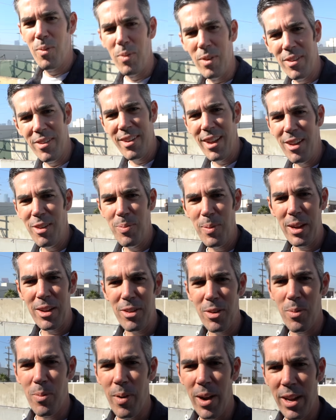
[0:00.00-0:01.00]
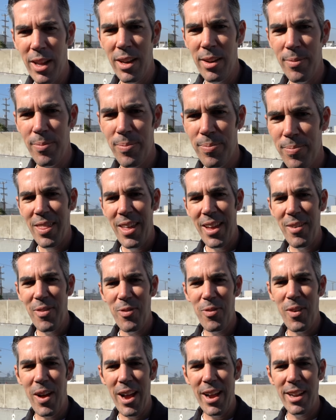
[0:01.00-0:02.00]
When suspects are running, they
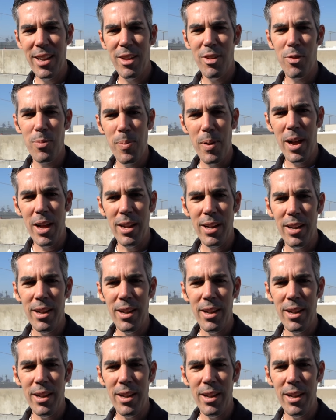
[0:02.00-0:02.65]
find a spot